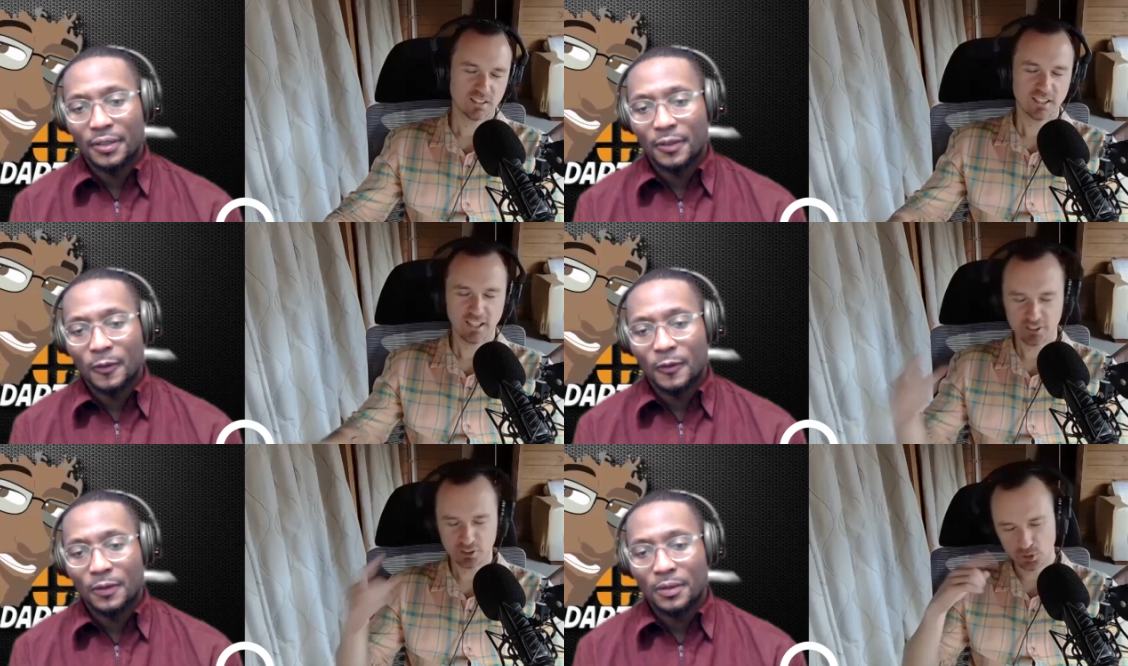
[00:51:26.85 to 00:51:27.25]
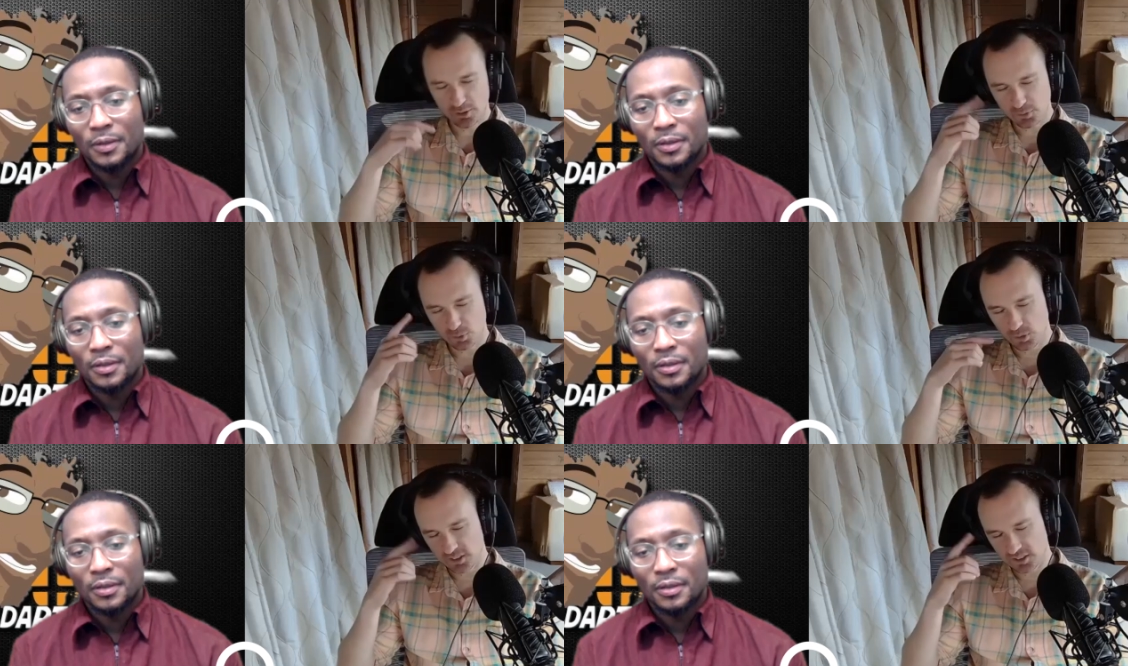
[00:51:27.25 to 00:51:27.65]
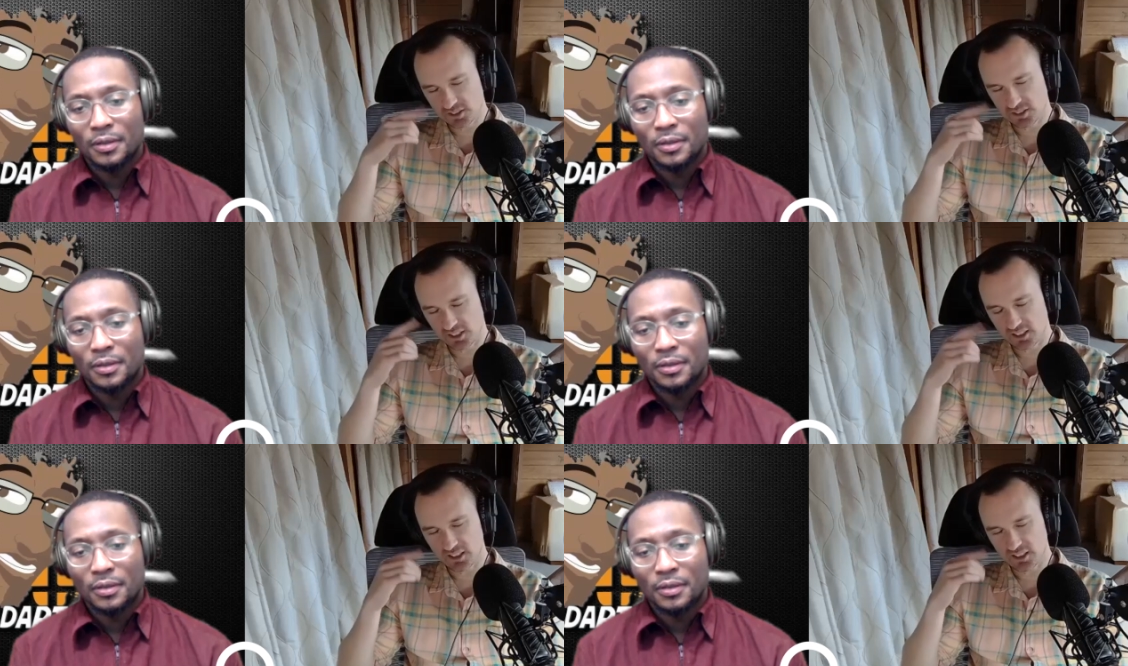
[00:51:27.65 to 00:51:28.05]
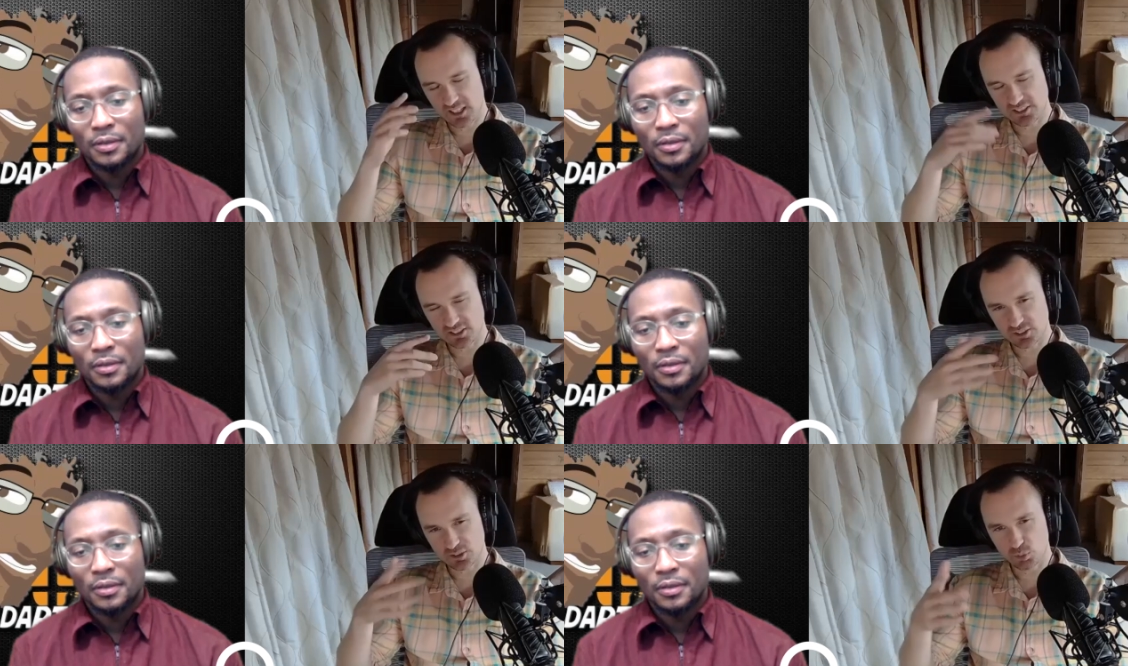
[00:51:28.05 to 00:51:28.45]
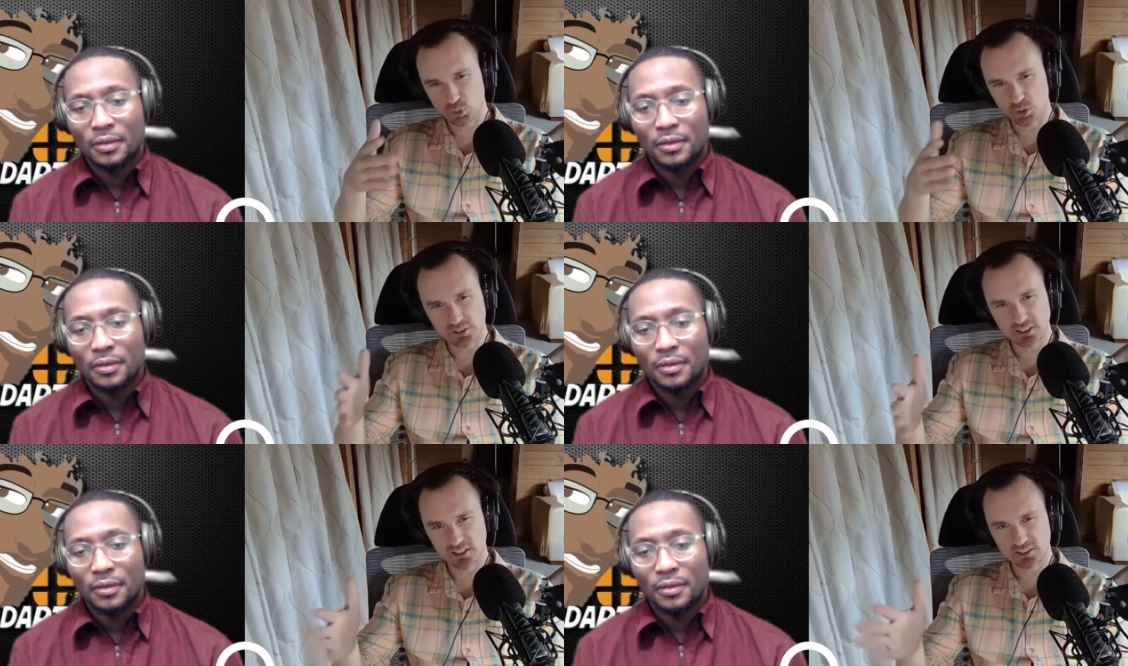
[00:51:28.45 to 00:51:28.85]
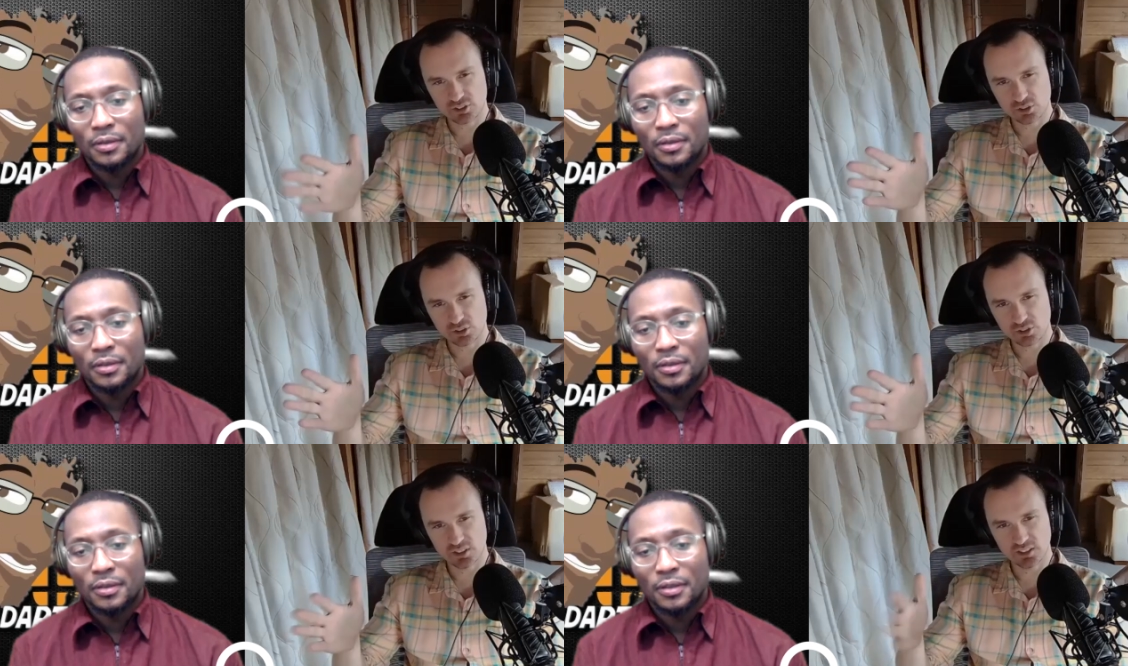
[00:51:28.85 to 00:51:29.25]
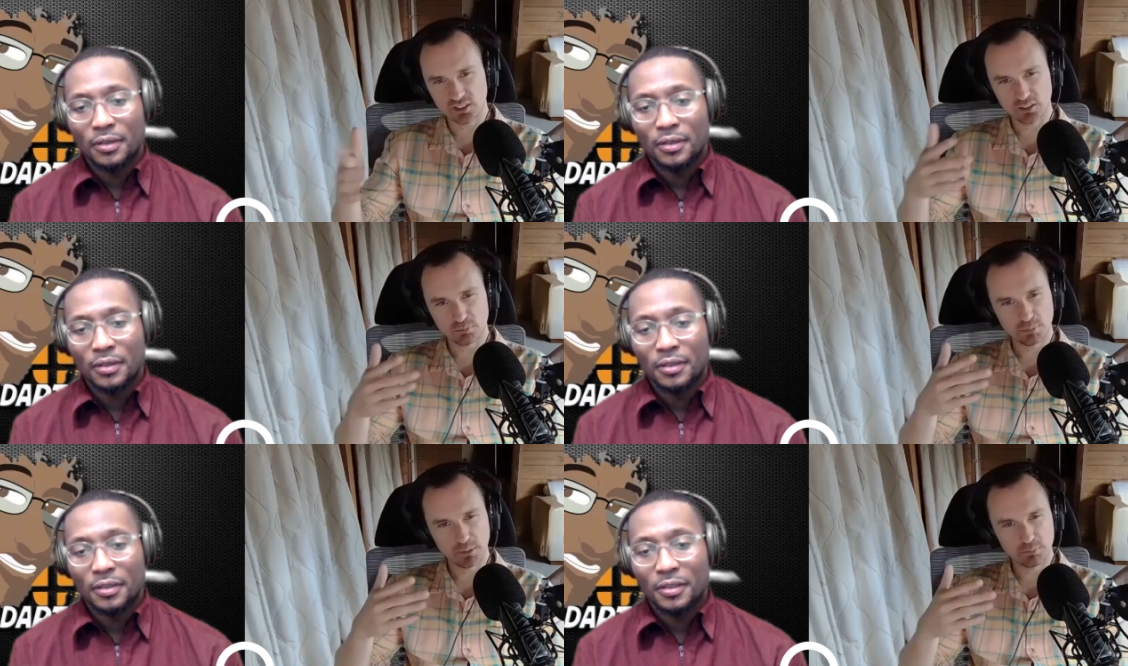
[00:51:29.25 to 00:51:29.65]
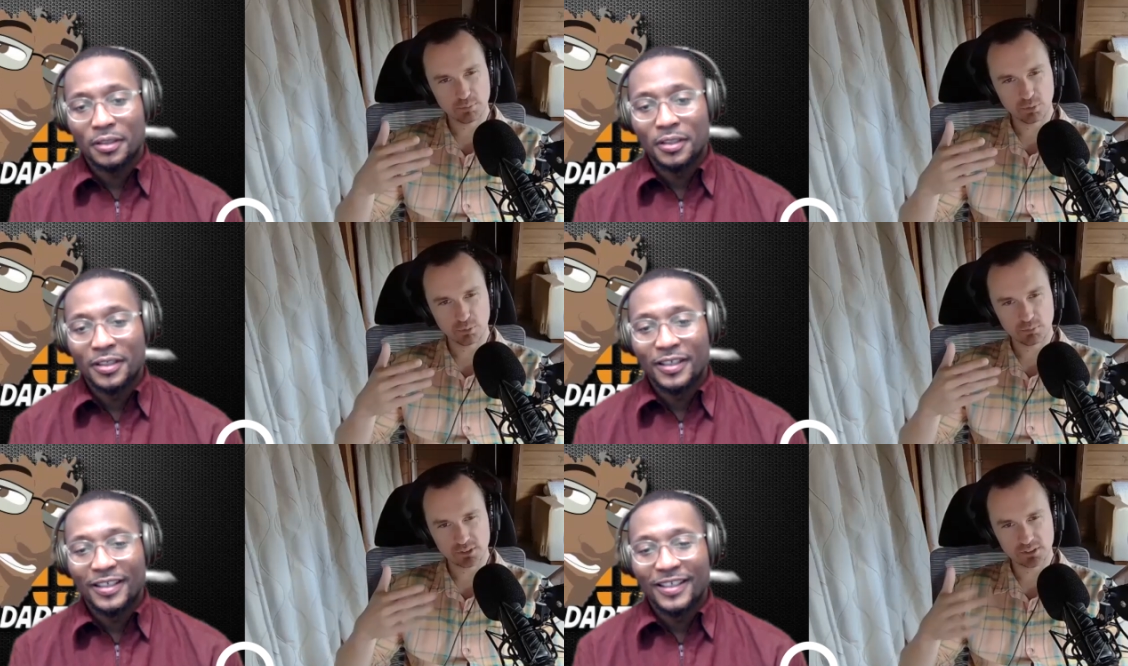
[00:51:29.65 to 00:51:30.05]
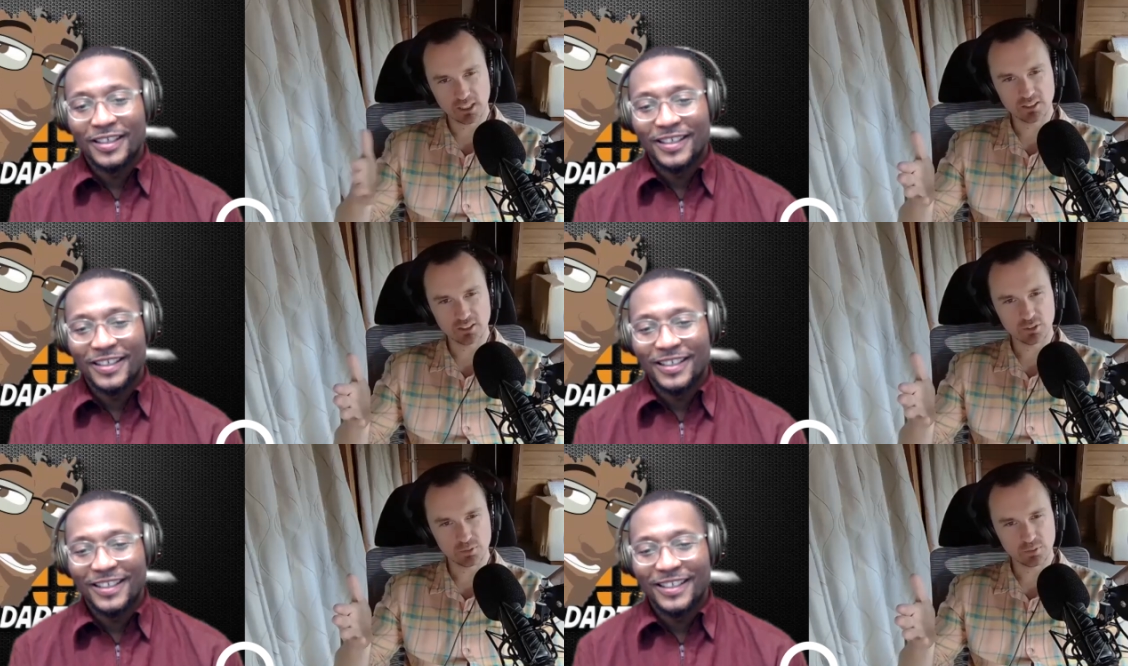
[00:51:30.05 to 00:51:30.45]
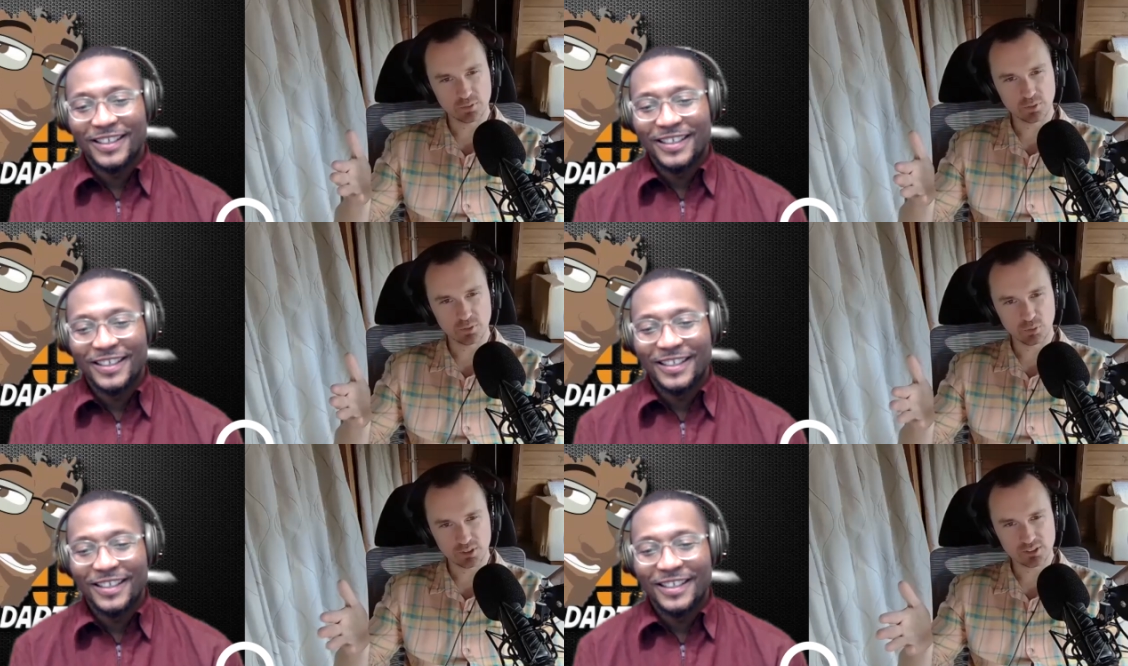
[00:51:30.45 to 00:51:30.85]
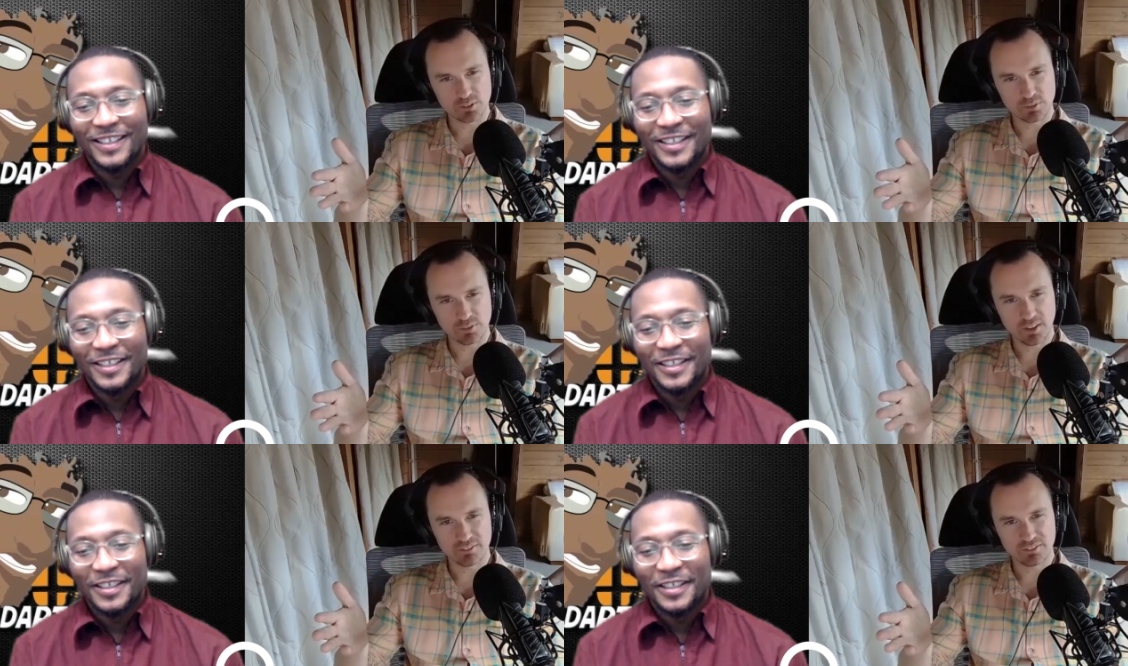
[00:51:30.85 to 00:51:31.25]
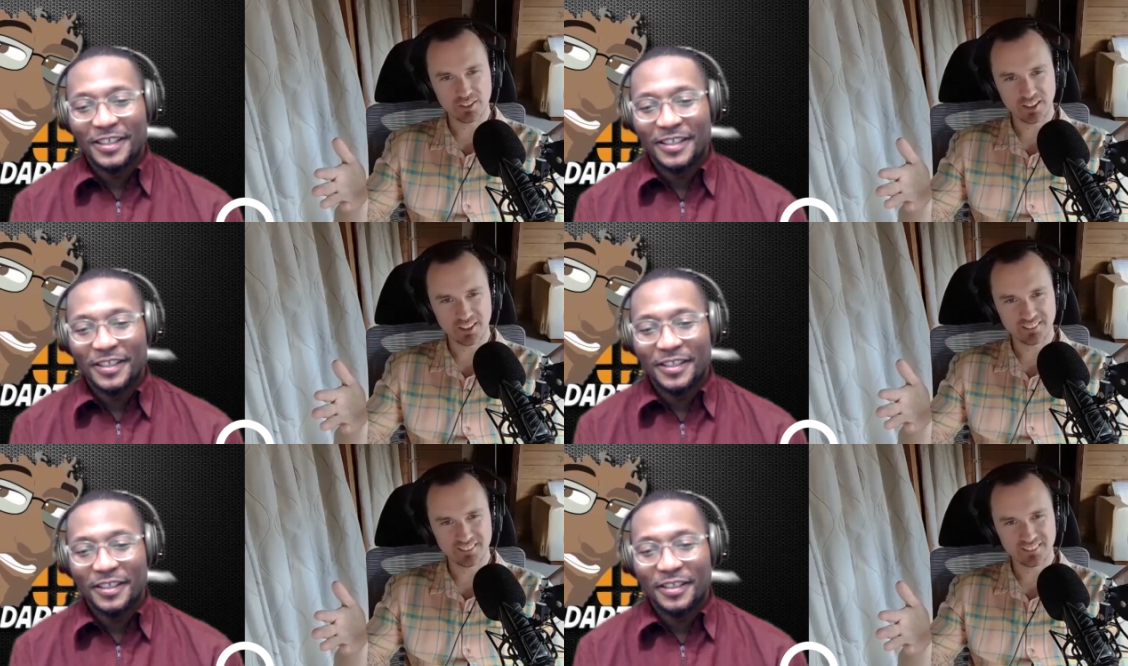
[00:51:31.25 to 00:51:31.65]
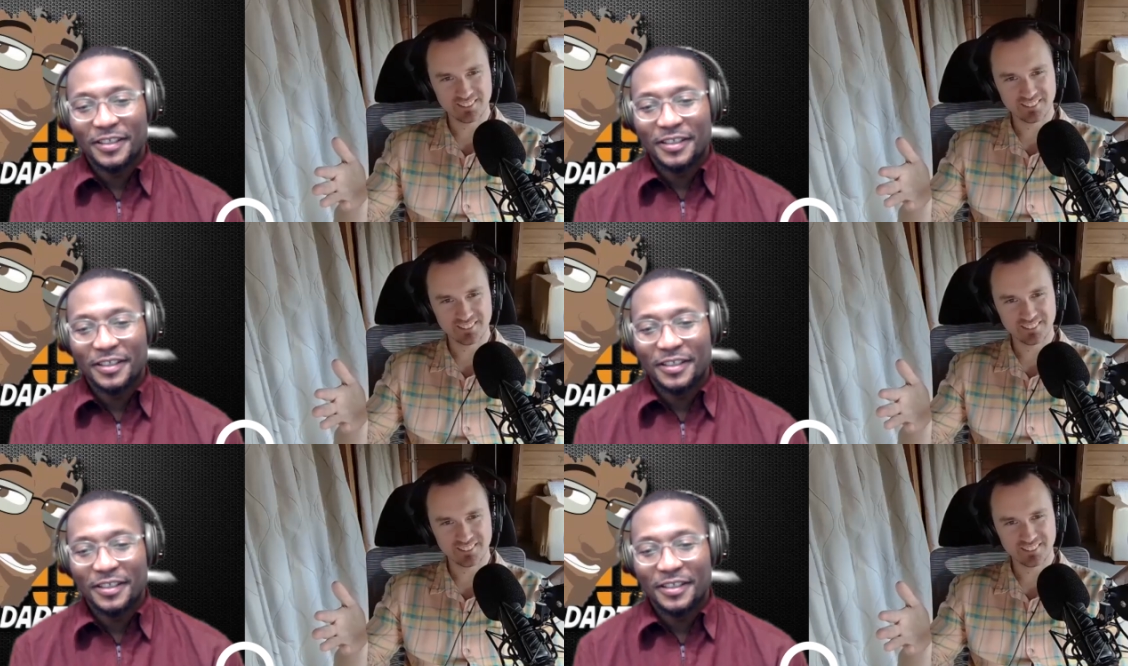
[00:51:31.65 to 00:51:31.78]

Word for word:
Speaker 1: are you ever wearing sunglasses and walking down the street and people mistake you for Royster Five Nine?